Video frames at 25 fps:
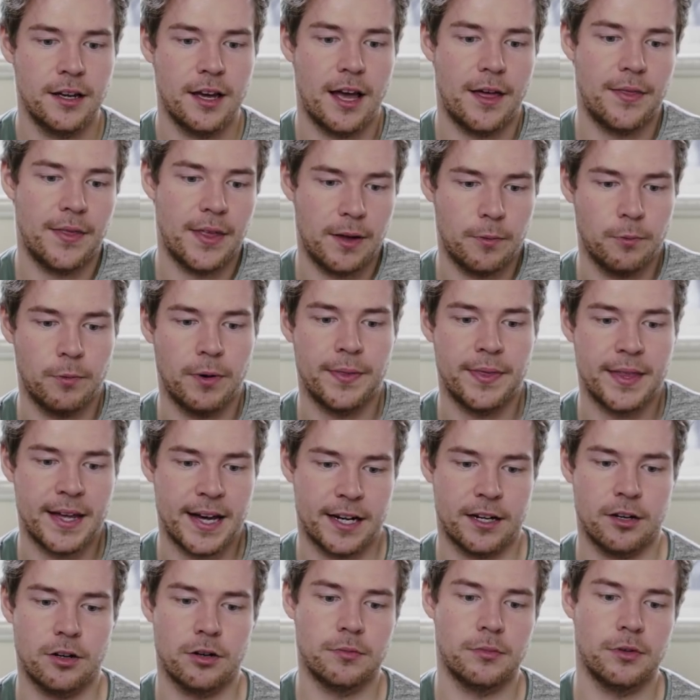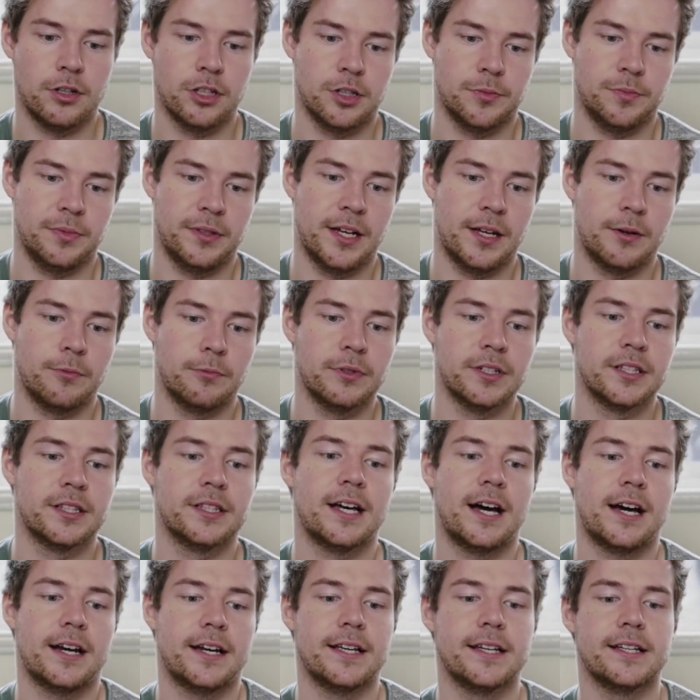And then when that got multiplied with
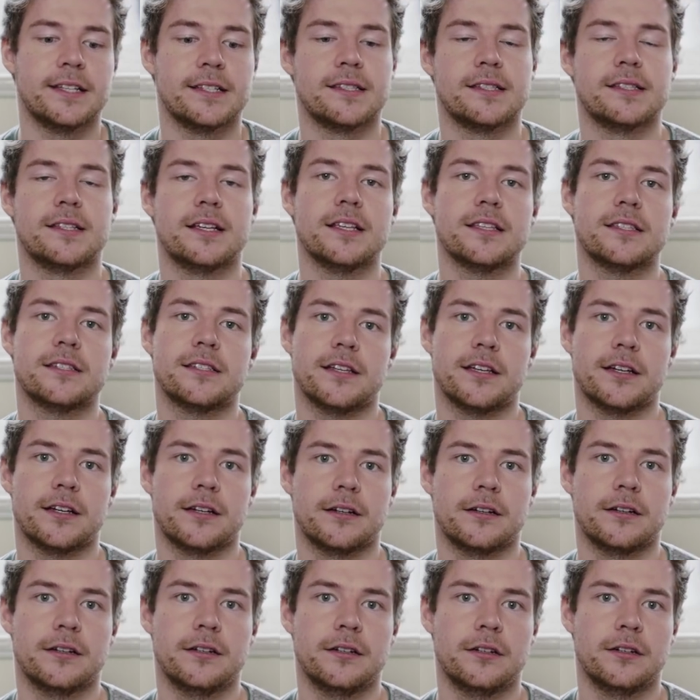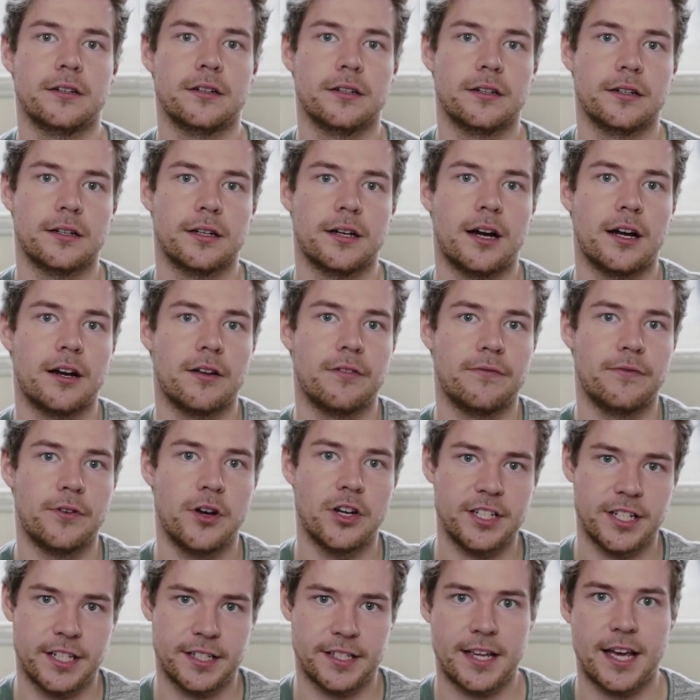that existing kind of
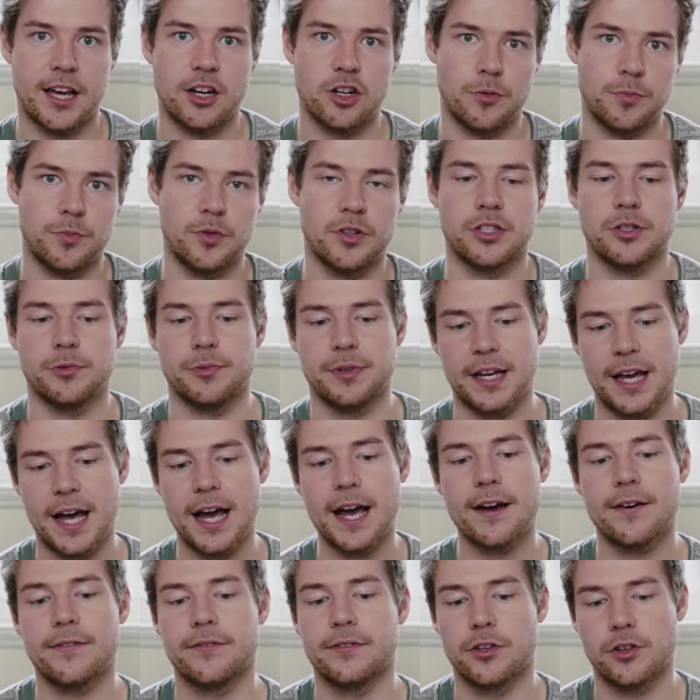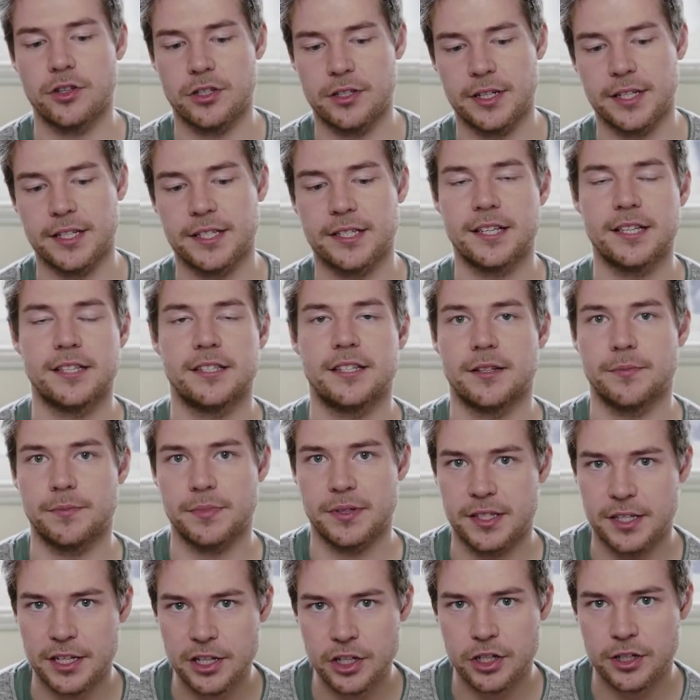vertex attributes that we have, those existing
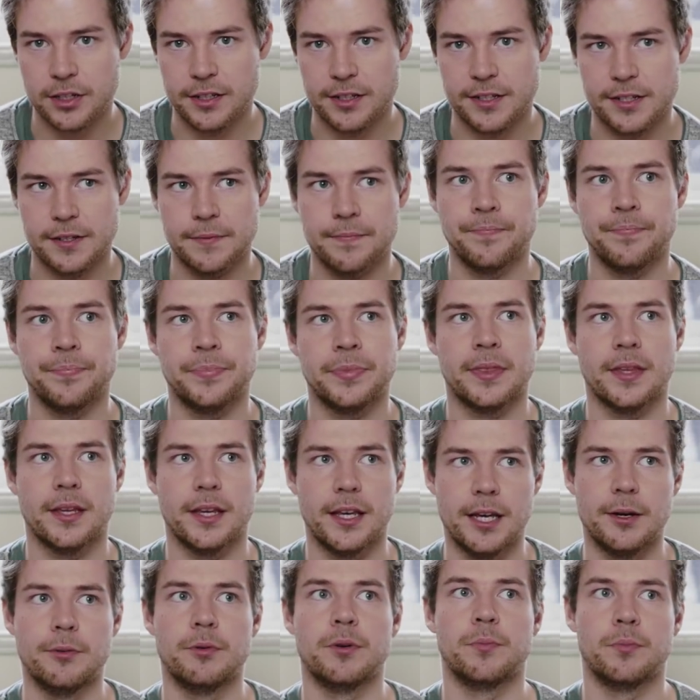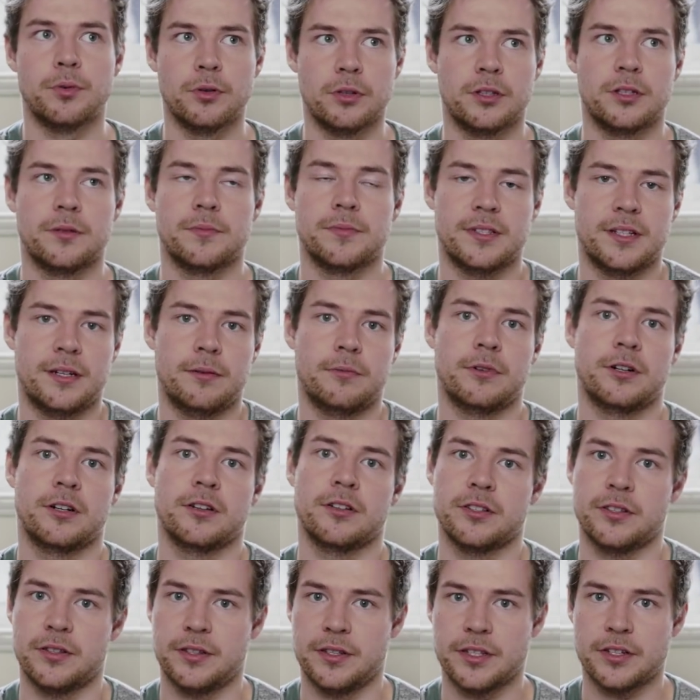positions, it would put them somewhere
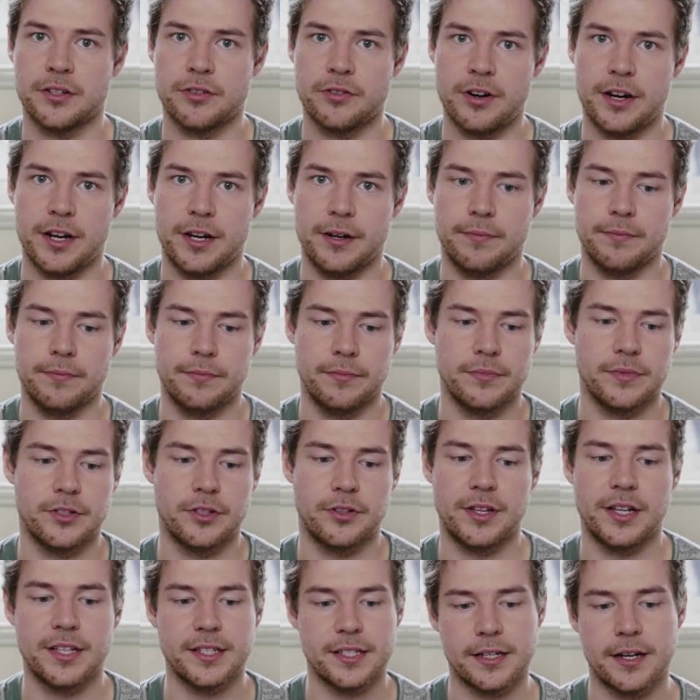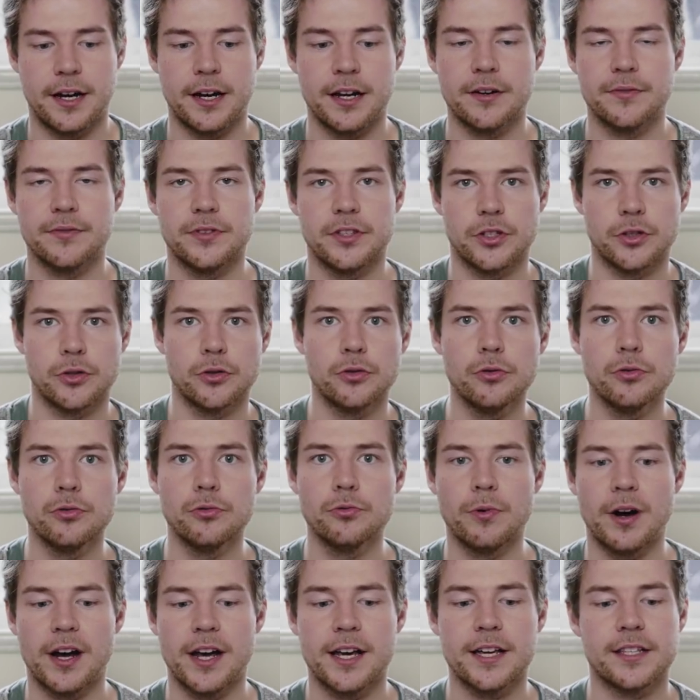else on the screen. So that's kind of the
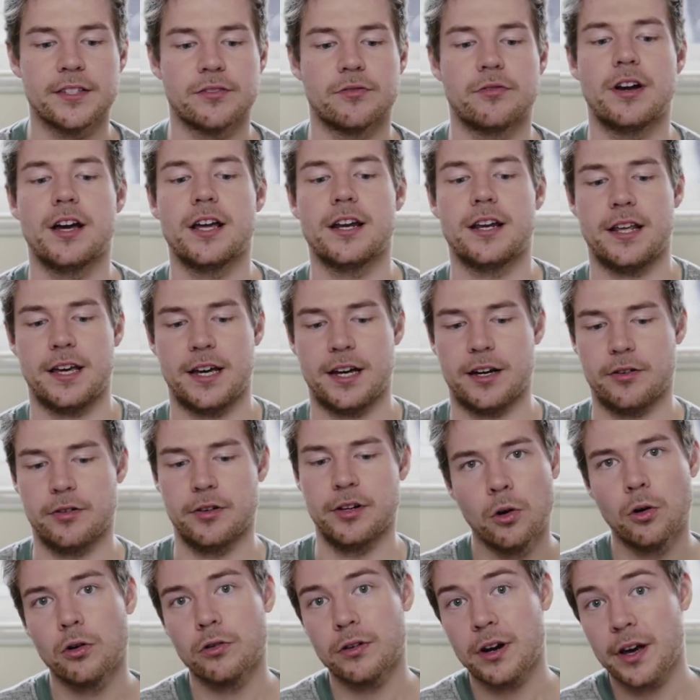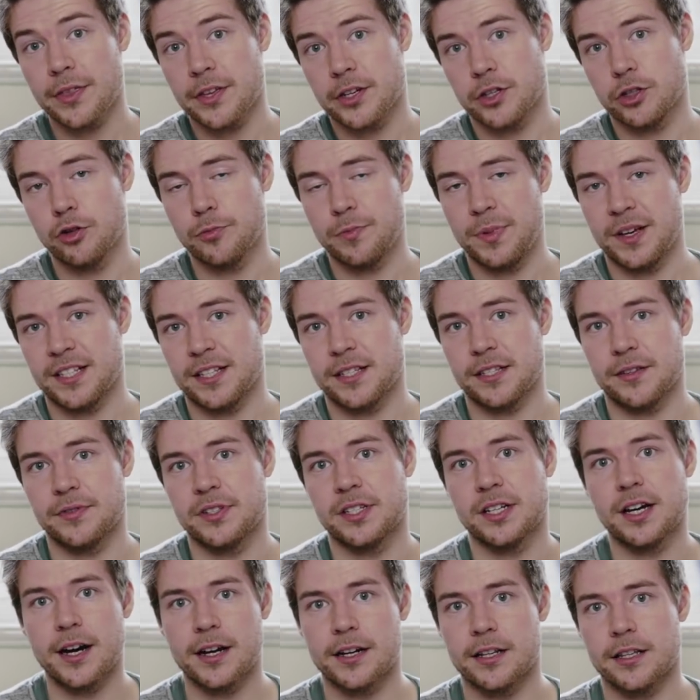two ways right now, or rather two pieces of
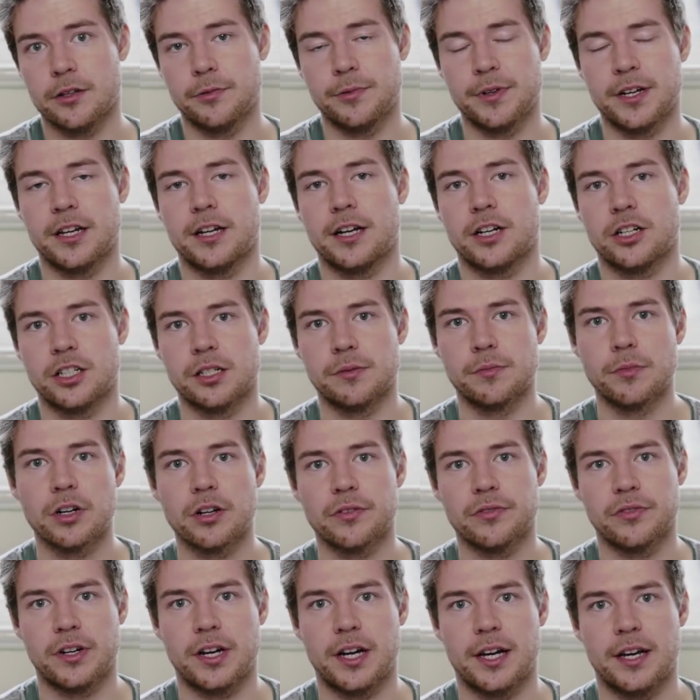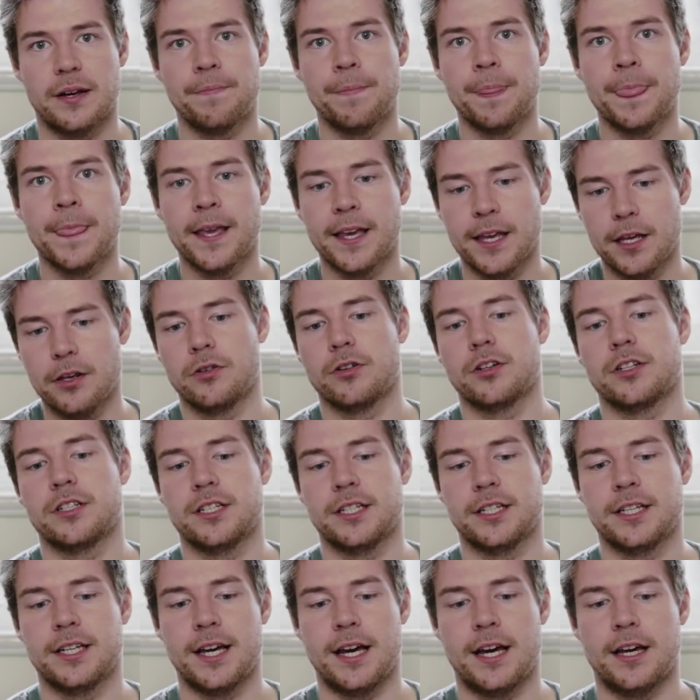data that we could actually modify in order
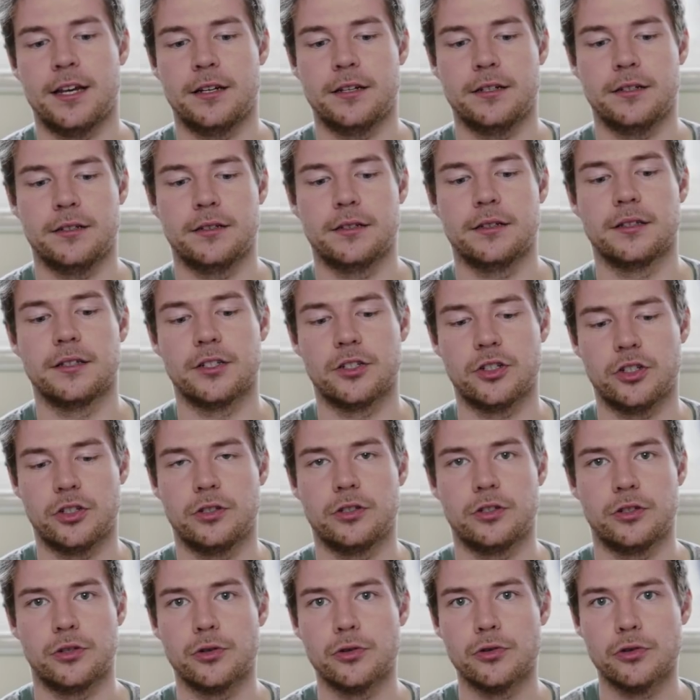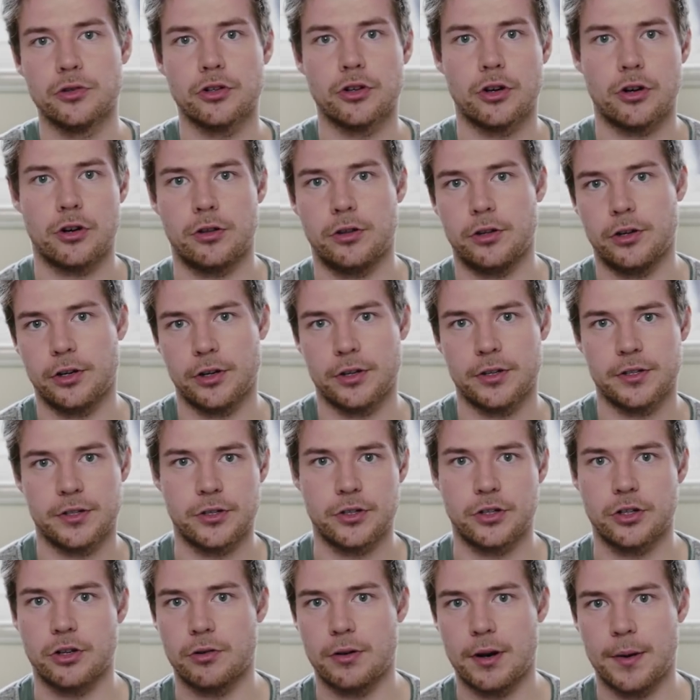to get the two Cherno logos
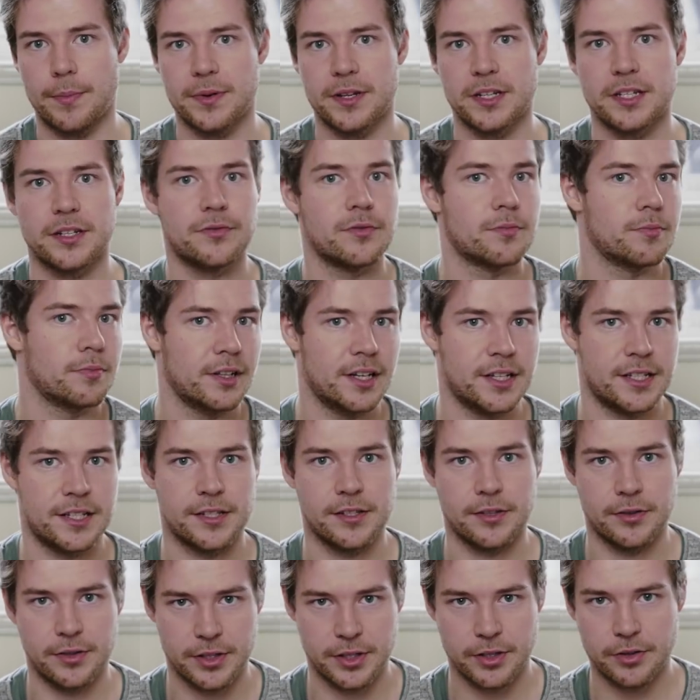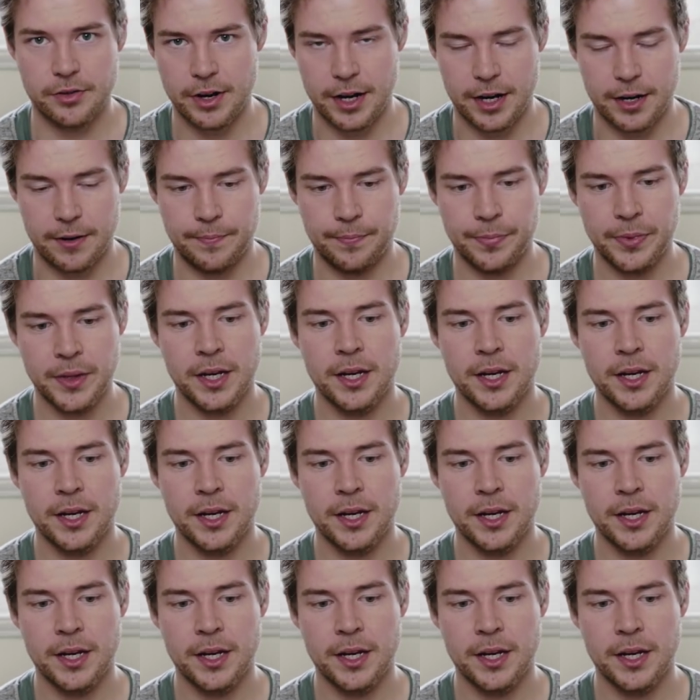to show up in different places on the screen.